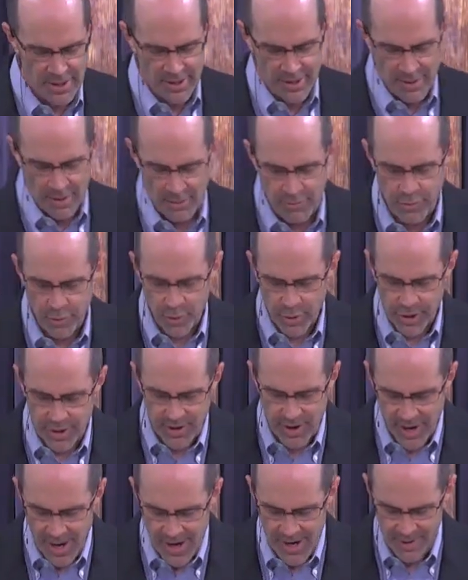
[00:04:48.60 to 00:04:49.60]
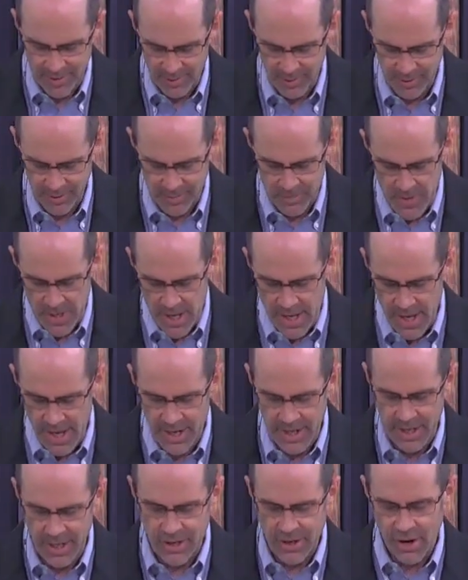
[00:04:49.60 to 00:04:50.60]
for Christ.
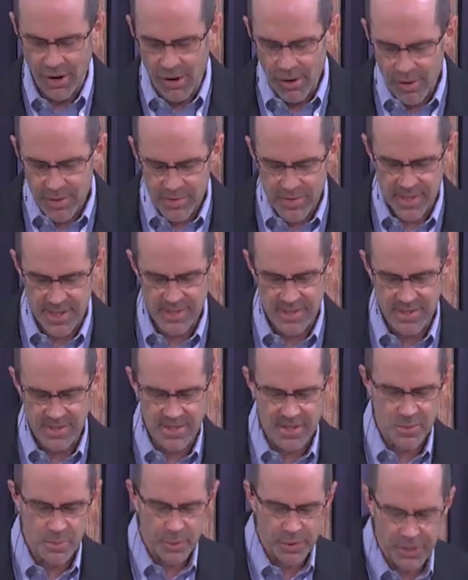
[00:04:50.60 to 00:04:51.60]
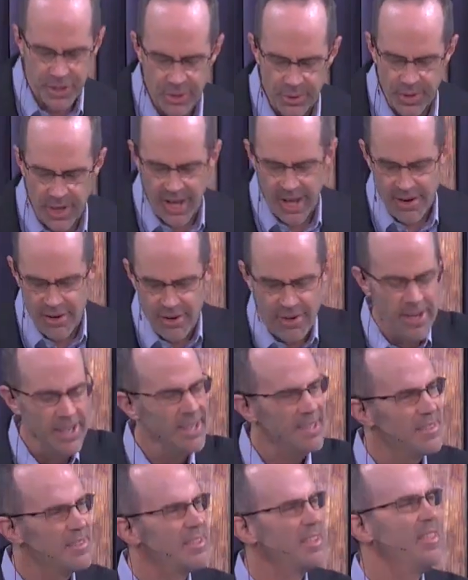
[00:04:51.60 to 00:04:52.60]
And he calls us, he says, Will you enter
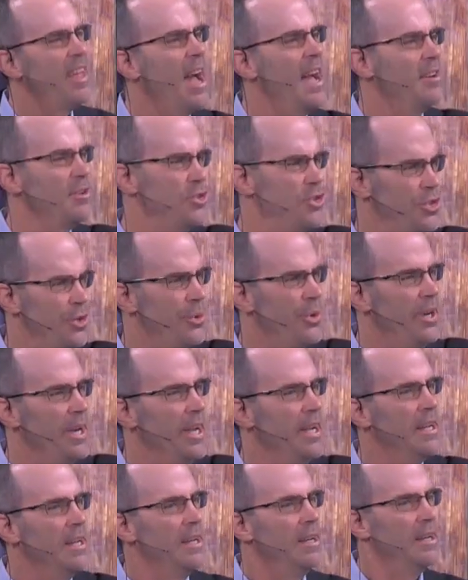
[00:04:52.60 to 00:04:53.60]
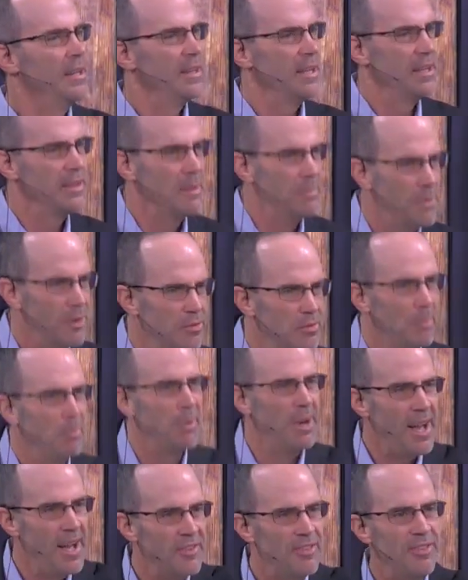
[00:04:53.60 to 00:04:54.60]
into that joy? The, the most
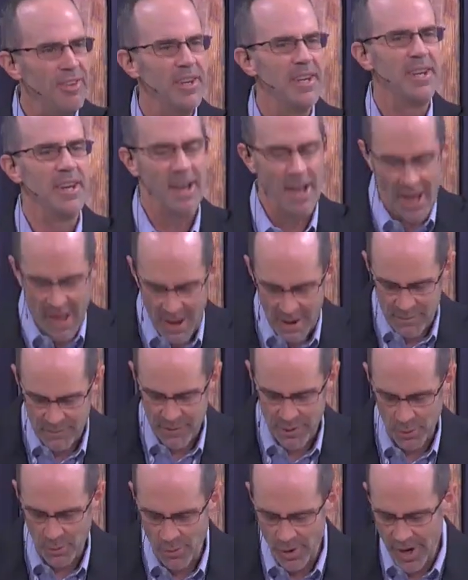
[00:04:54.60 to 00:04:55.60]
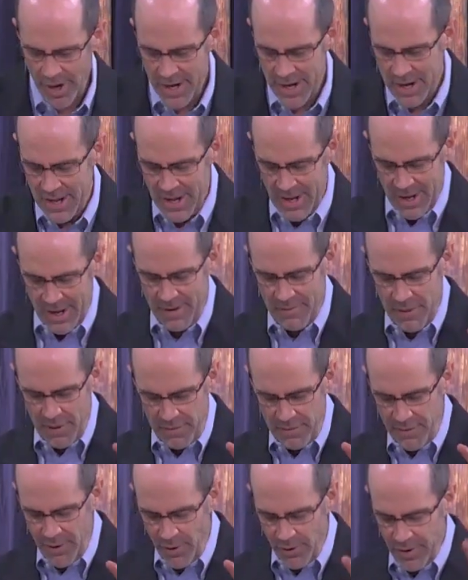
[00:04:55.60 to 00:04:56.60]
blessed life, the one of the
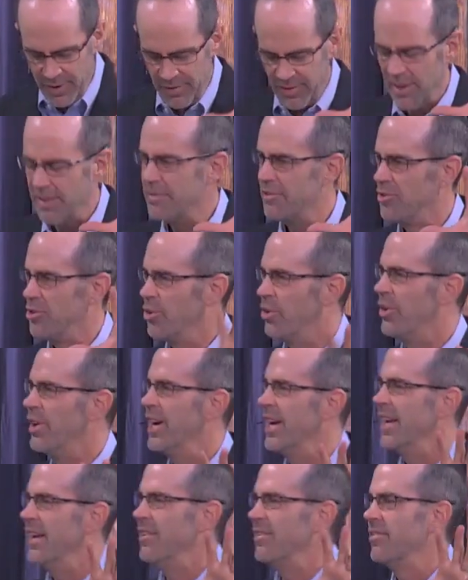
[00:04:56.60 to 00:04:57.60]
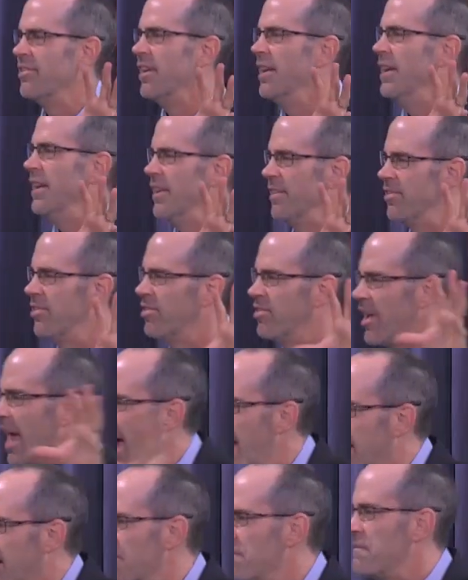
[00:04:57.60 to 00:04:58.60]
fullness of joy, is, is
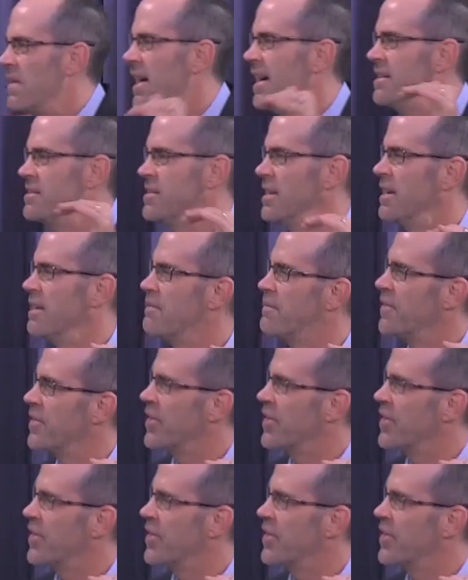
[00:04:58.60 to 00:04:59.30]
sacrificing for the